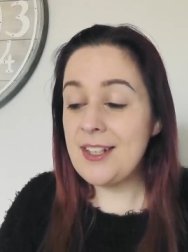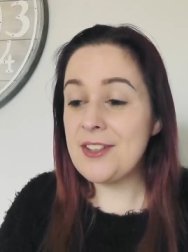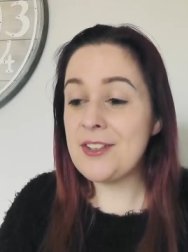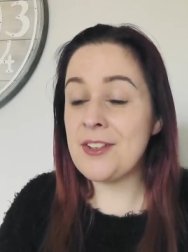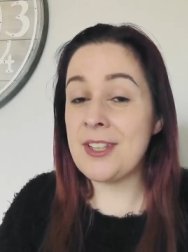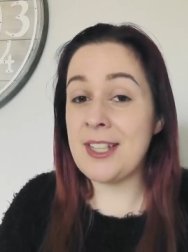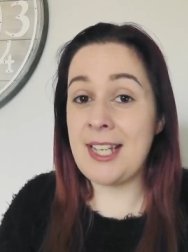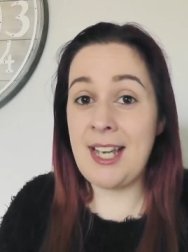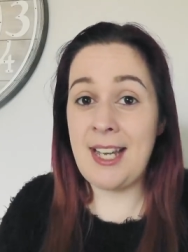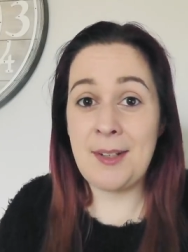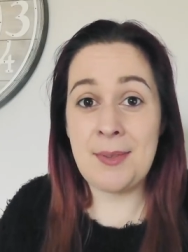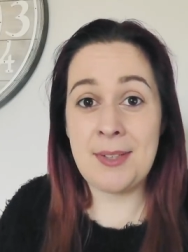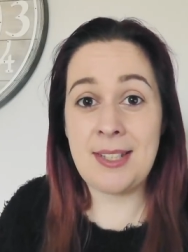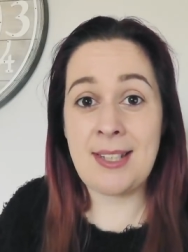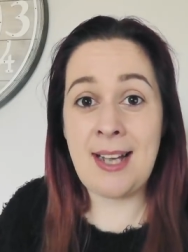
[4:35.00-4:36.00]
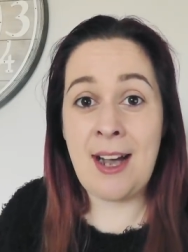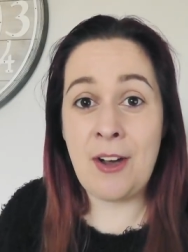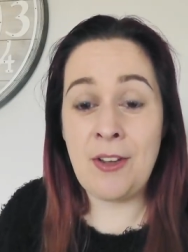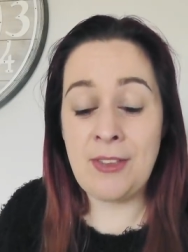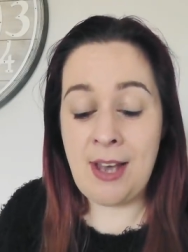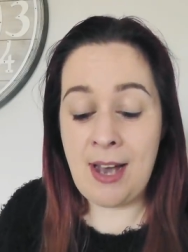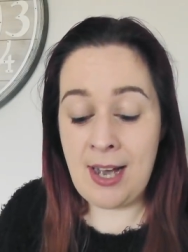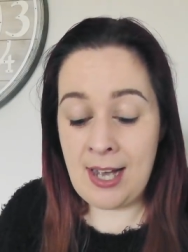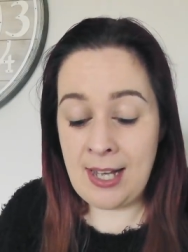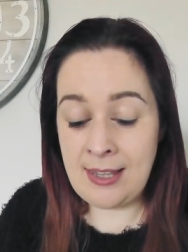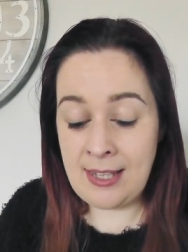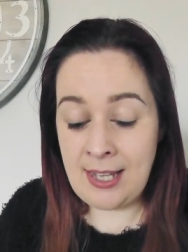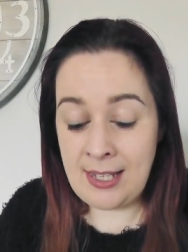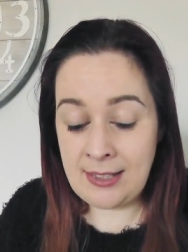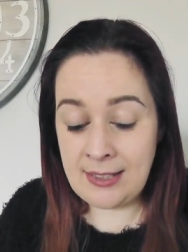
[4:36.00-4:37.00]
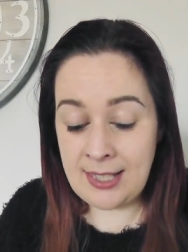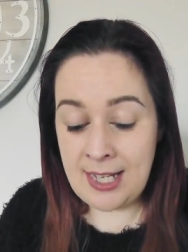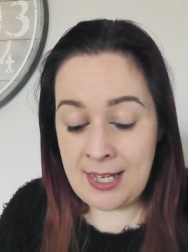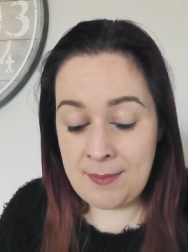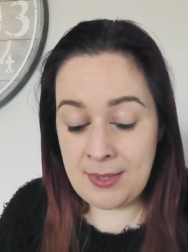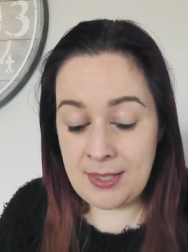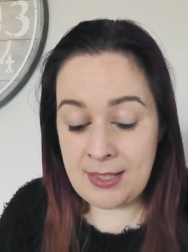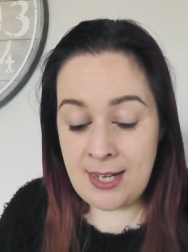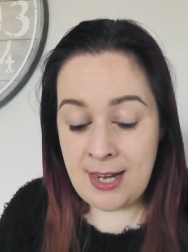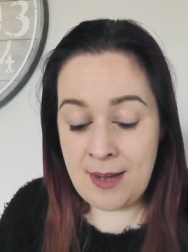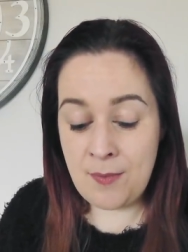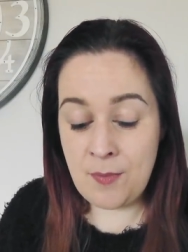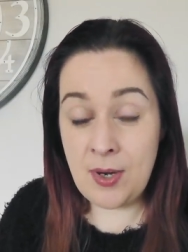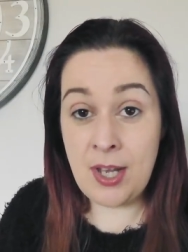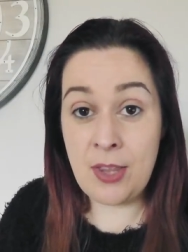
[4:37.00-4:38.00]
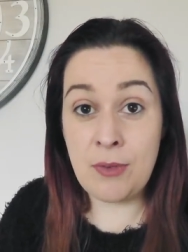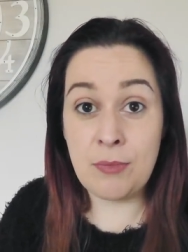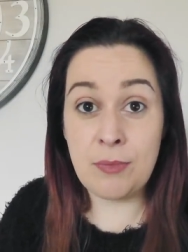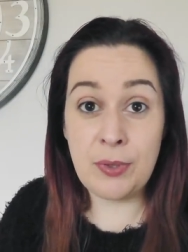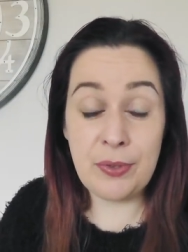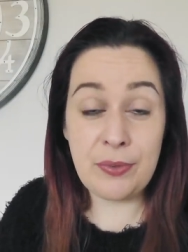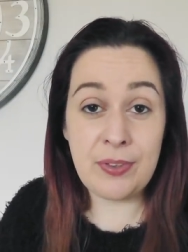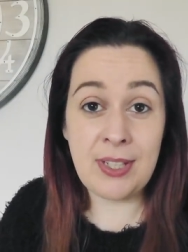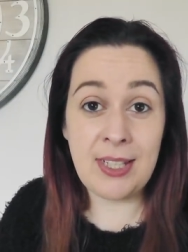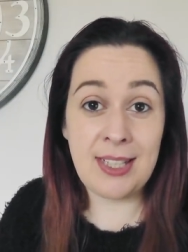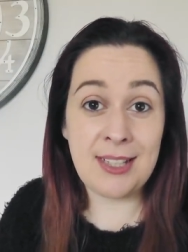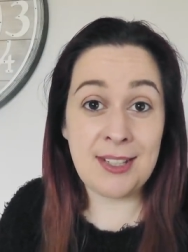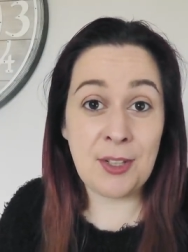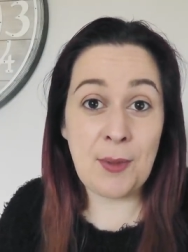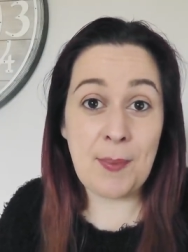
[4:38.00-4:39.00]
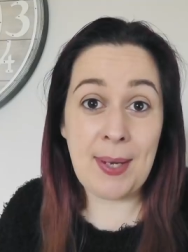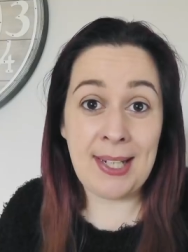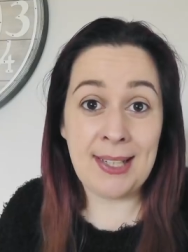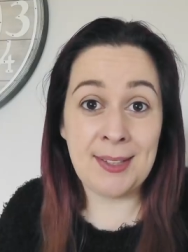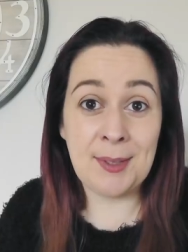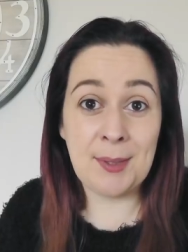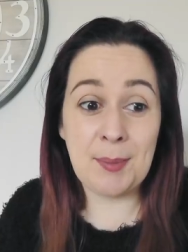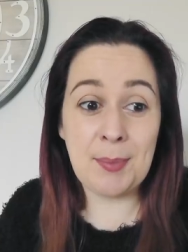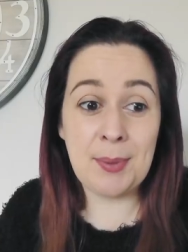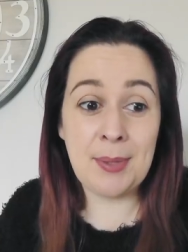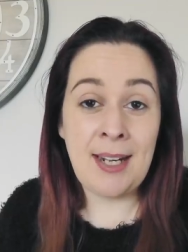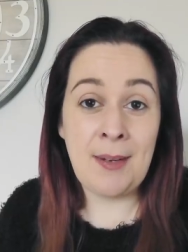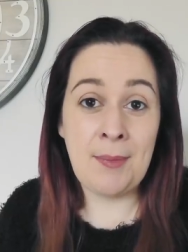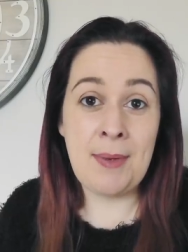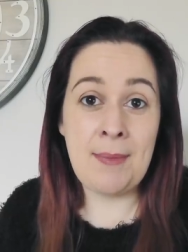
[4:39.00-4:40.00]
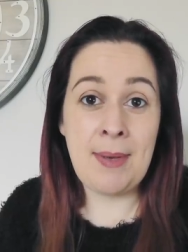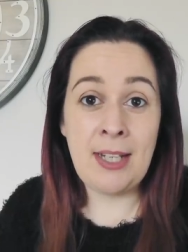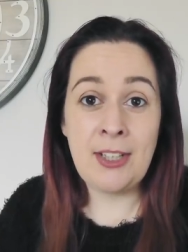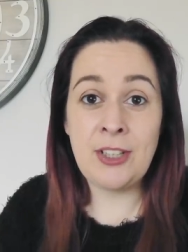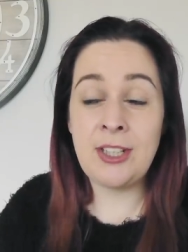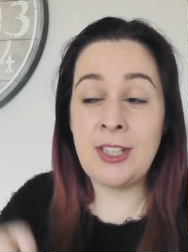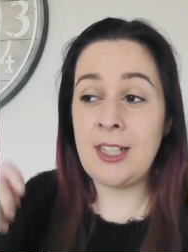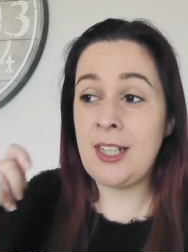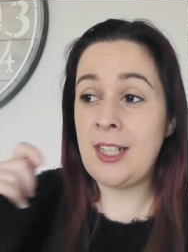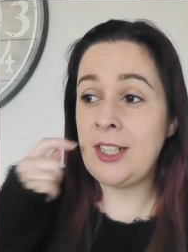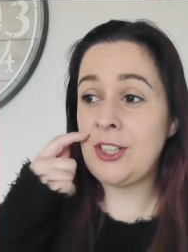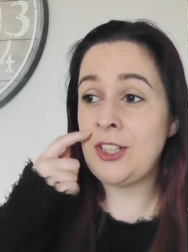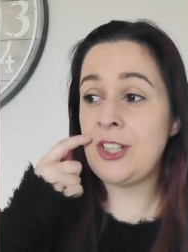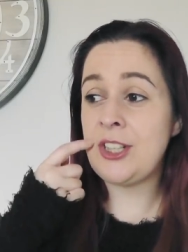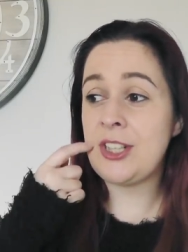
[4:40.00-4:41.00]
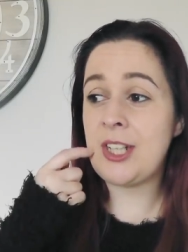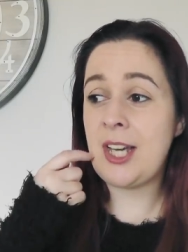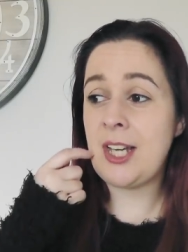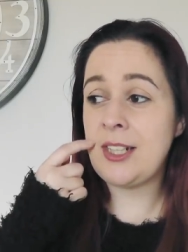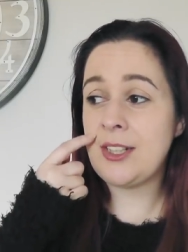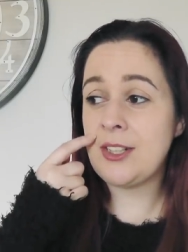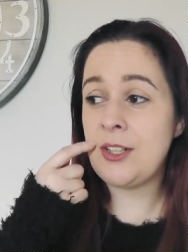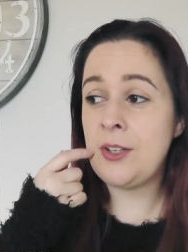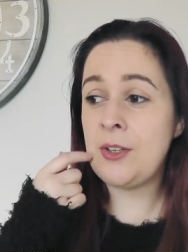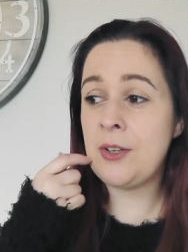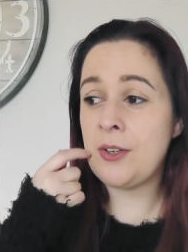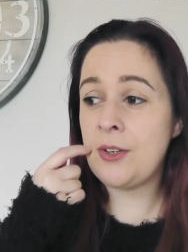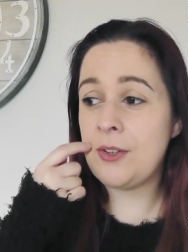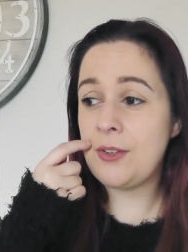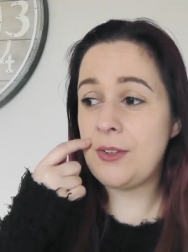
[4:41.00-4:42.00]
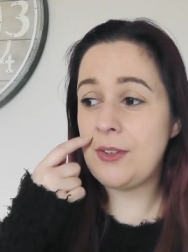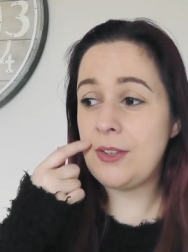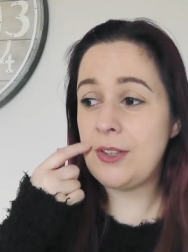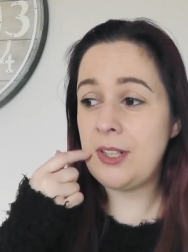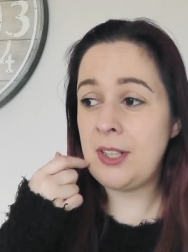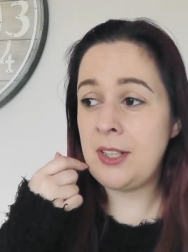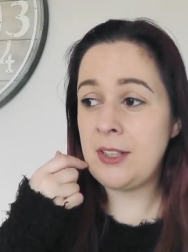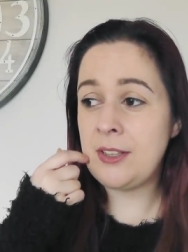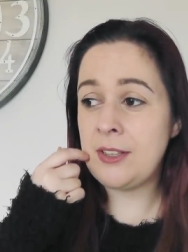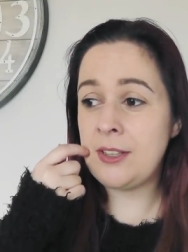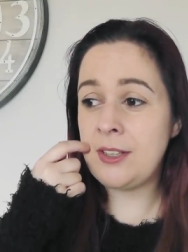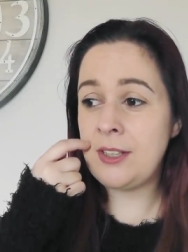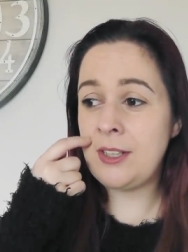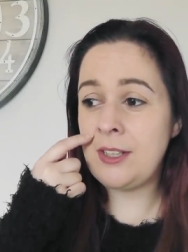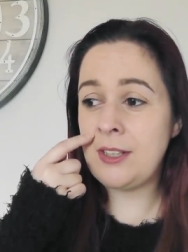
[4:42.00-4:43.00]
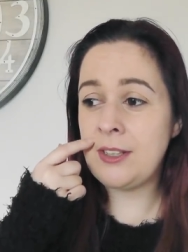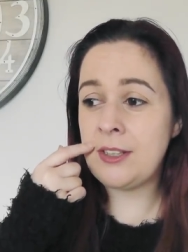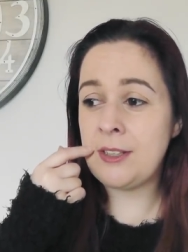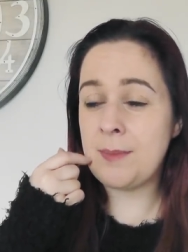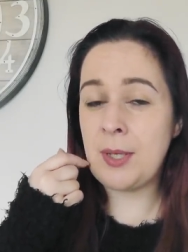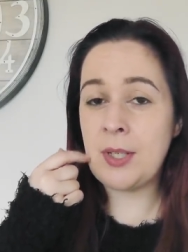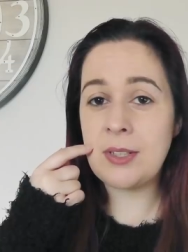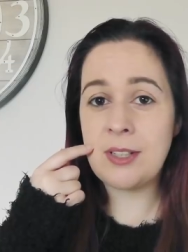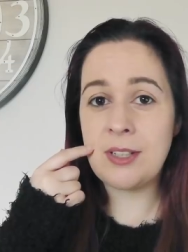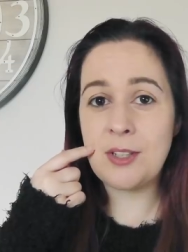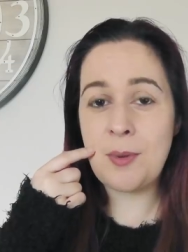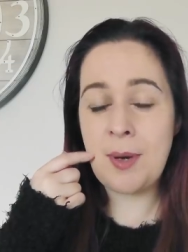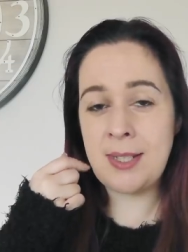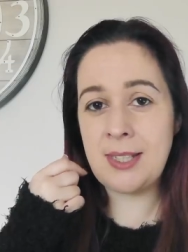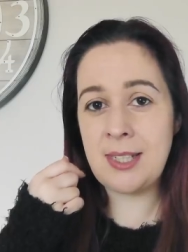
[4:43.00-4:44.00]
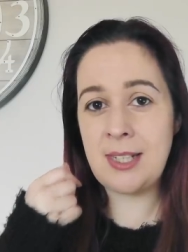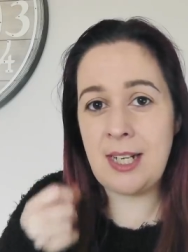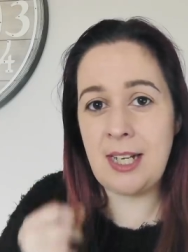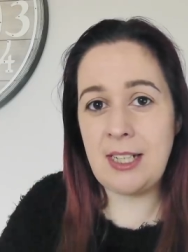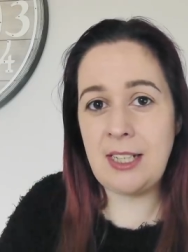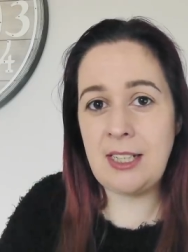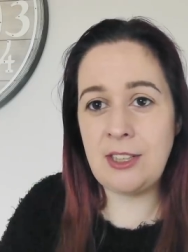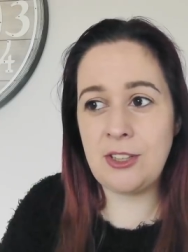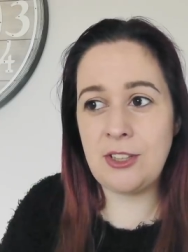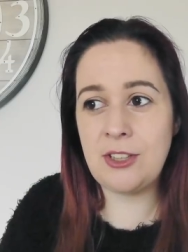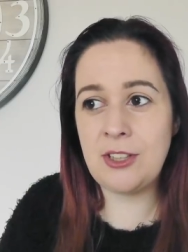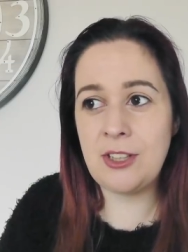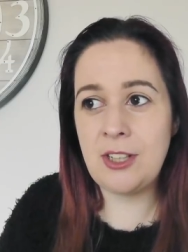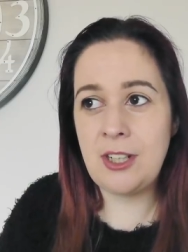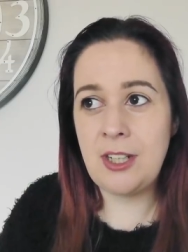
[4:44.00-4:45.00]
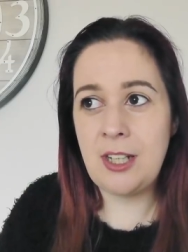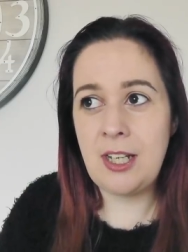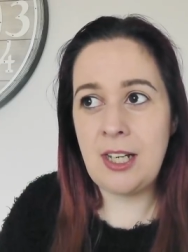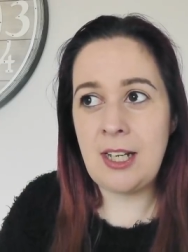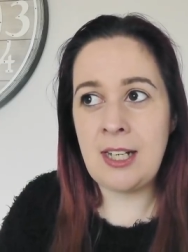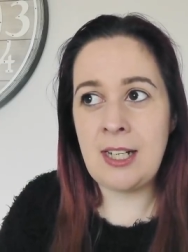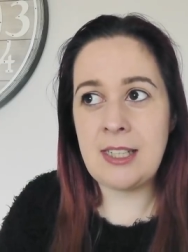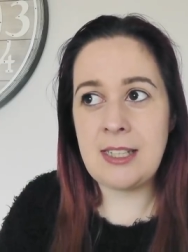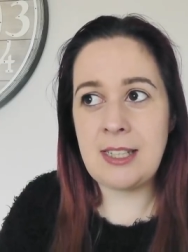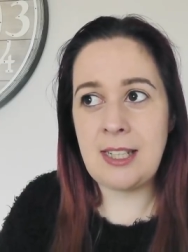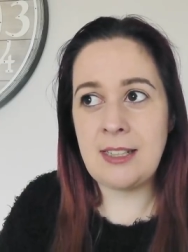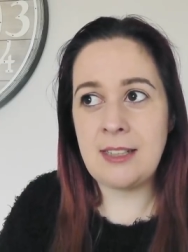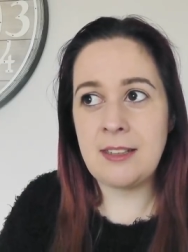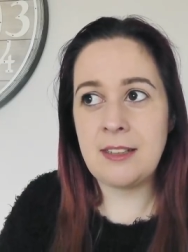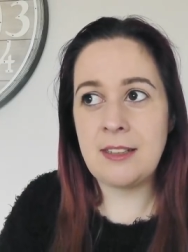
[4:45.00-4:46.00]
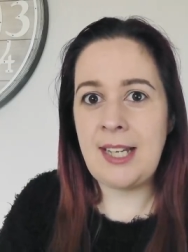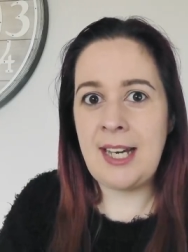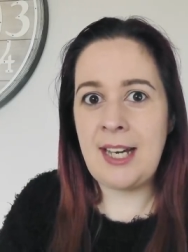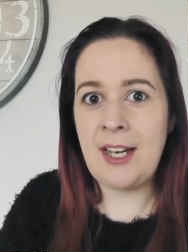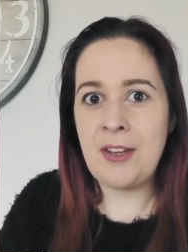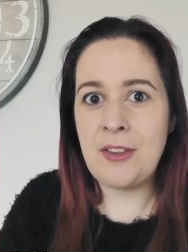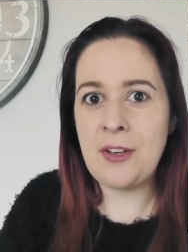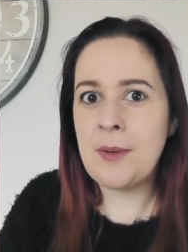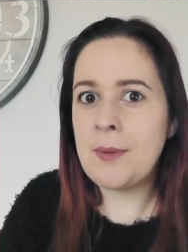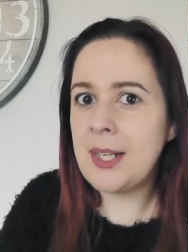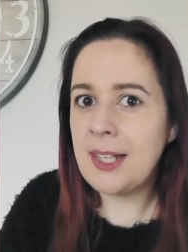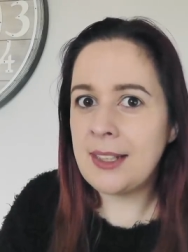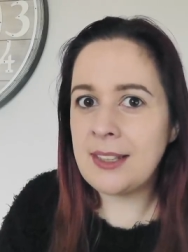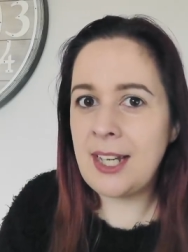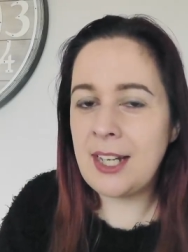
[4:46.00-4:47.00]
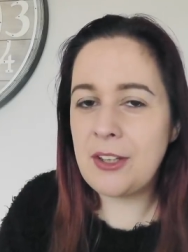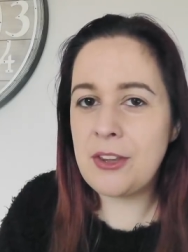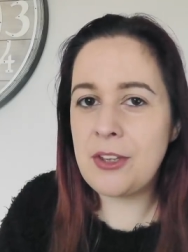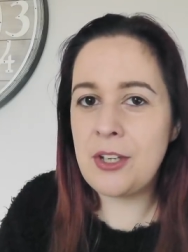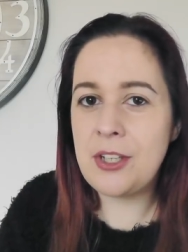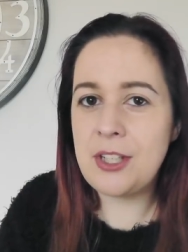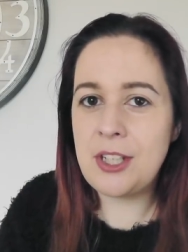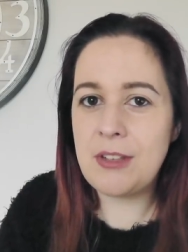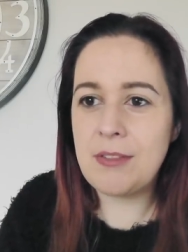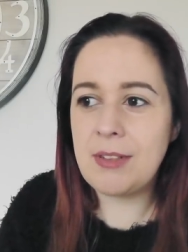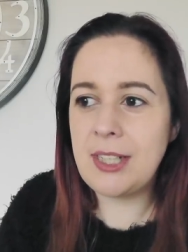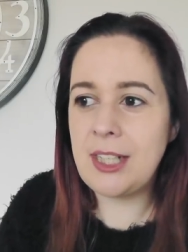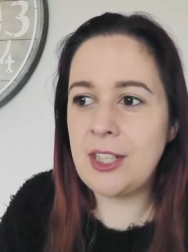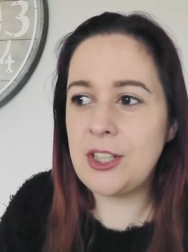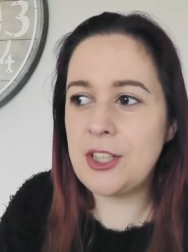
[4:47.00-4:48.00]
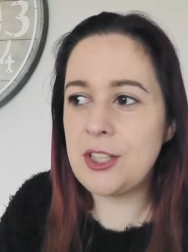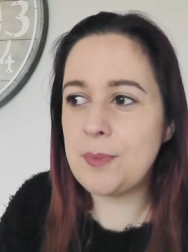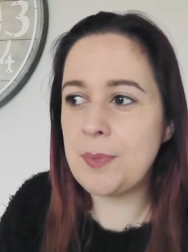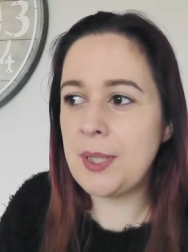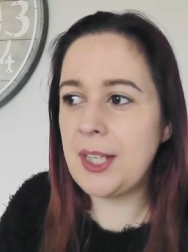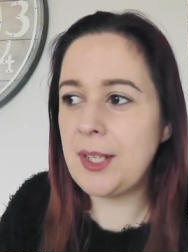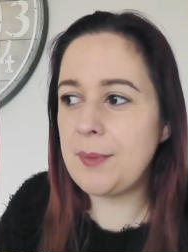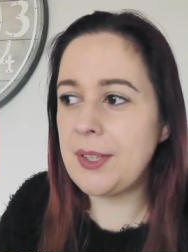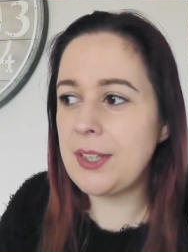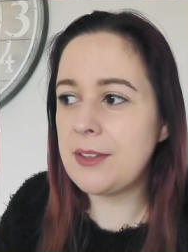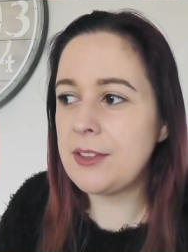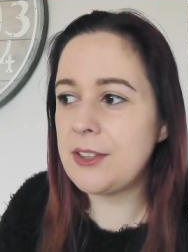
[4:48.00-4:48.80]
So the cake was sat on that, and then came the time where the roof needed to go back up, and we measured it, and she said, oh, the box is 29 inch, and I said, yeah, I thought we had like 33 inch to play with.